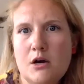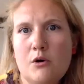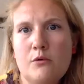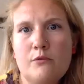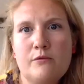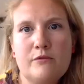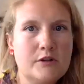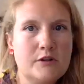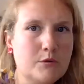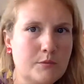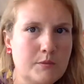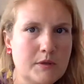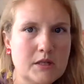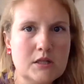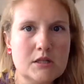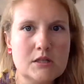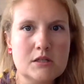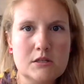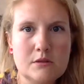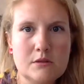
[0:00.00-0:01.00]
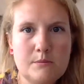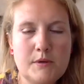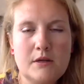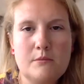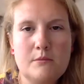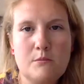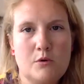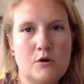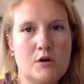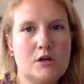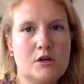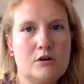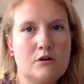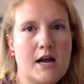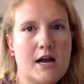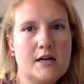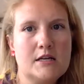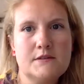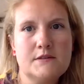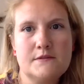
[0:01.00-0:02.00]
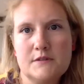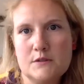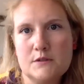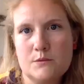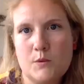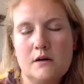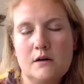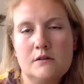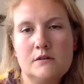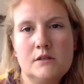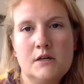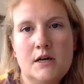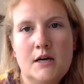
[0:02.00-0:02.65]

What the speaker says: Hopefully will be a little bit more interactive as well.